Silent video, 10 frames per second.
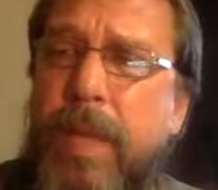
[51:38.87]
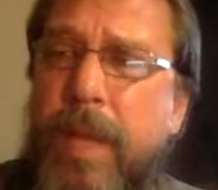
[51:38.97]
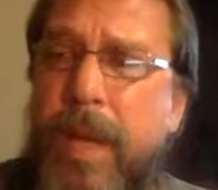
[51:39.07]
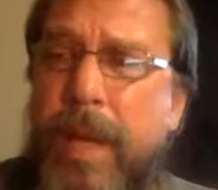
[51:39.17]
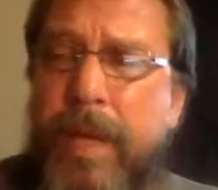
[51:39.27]

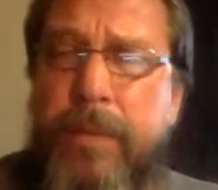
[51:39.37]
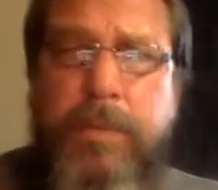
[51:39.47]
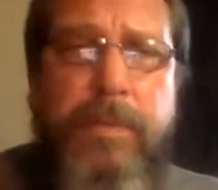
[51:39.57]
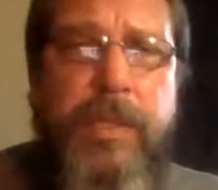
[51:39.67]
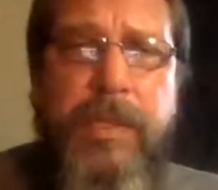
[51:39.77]
and
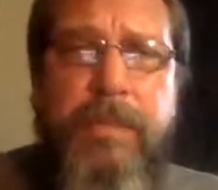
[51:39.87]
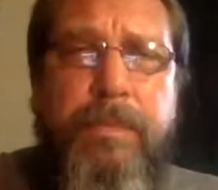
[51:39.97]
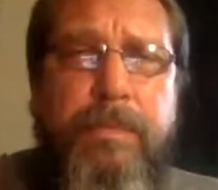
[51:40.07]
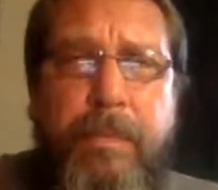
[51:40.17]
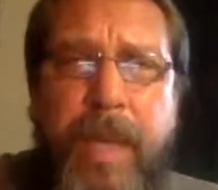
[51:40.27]
just
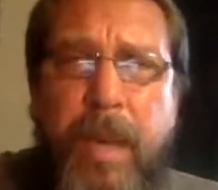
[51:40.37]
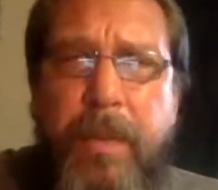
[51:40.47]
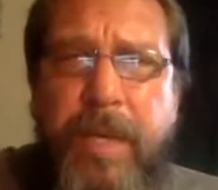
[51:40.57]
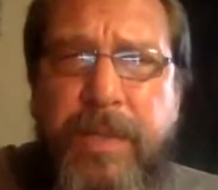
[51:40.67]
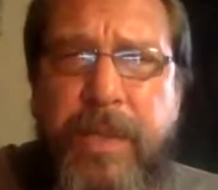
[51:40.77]
become
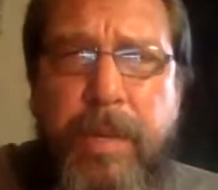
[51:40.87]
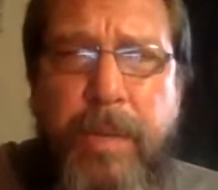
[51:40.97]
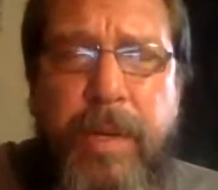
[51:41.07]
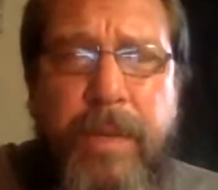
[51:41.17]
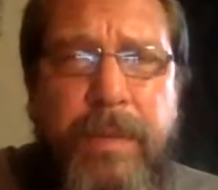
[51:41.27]
an
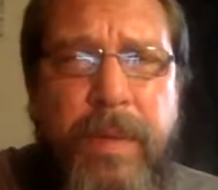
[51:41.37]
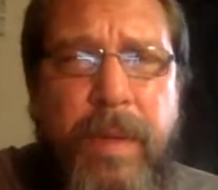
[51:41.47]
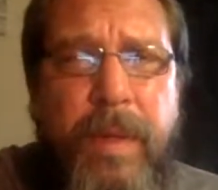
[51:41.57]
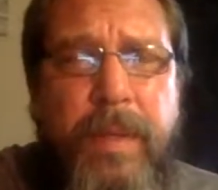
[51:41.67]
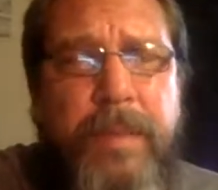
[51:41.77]
interpreter,
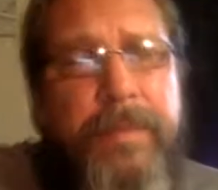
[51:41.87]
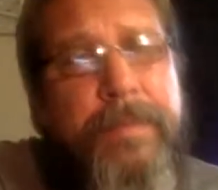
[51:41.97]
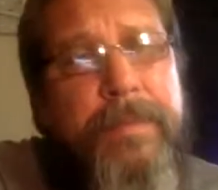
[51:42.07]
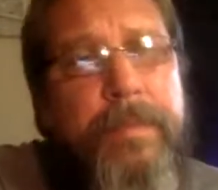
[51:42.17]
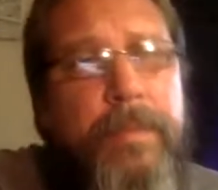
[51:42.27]

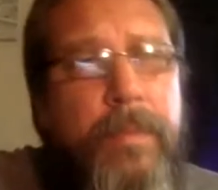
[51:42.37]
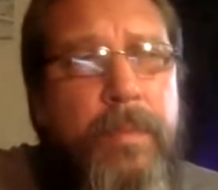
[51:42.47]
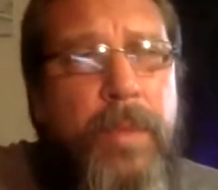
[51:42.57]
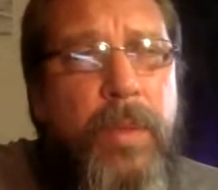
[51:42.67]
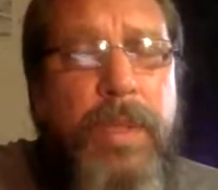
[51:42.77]

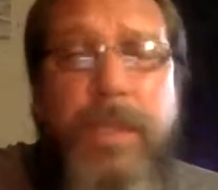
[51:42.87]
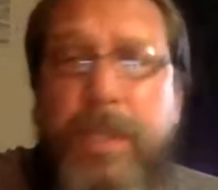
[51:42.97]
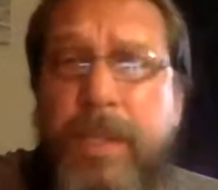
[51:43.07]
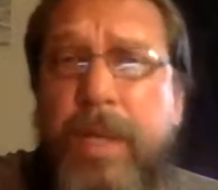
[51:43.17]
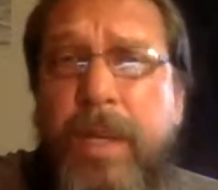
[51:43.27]
which is
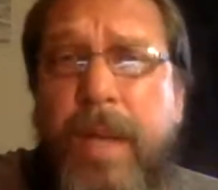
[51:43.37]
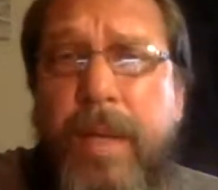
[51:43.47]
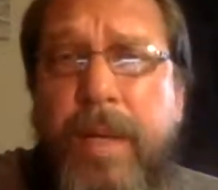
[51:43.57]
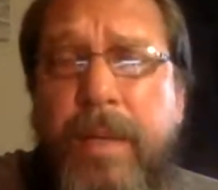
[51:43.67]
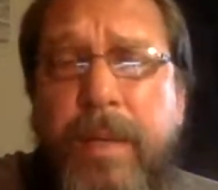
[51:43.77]
a good
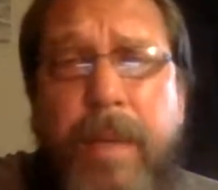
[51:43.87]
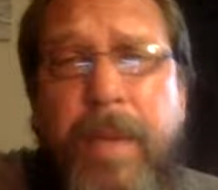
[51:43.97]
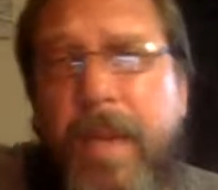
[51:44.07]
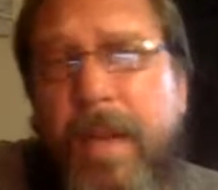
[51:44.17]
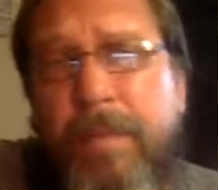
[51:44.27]
idea. I
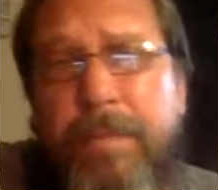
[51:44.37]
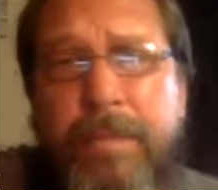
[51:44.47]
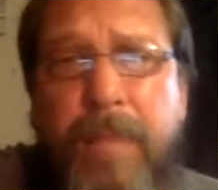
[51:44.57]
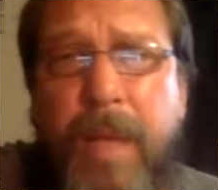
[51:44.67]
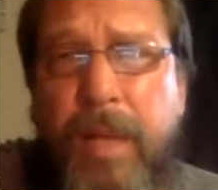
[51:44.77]
mean, I
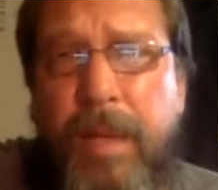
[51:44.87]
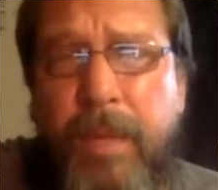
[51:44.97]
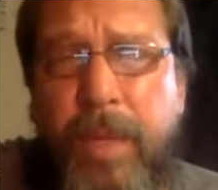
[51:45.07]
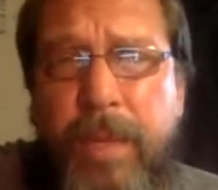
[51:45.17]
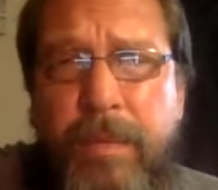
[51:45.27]
live
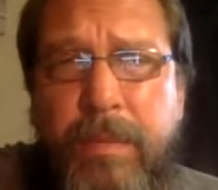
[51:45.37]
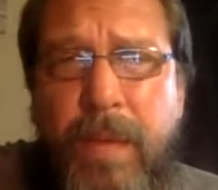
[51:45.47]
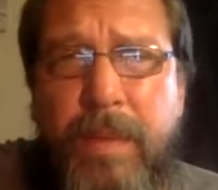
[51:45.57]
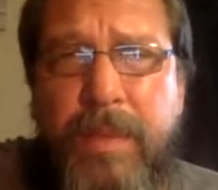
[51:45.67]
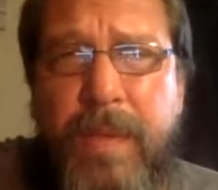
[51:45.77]
with it all
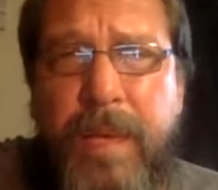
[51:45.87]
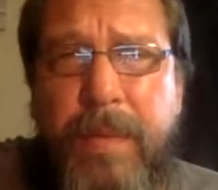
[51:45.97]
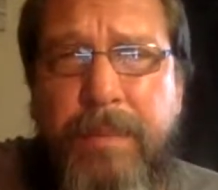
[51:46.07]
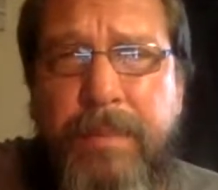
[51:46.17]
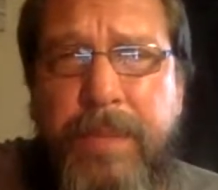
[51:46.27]
the
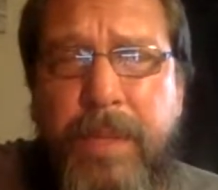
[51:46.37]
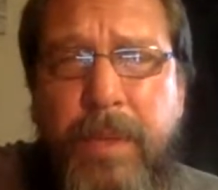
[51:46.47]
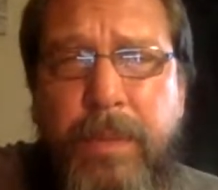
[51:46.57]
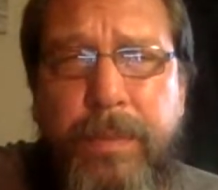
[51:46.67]
time, so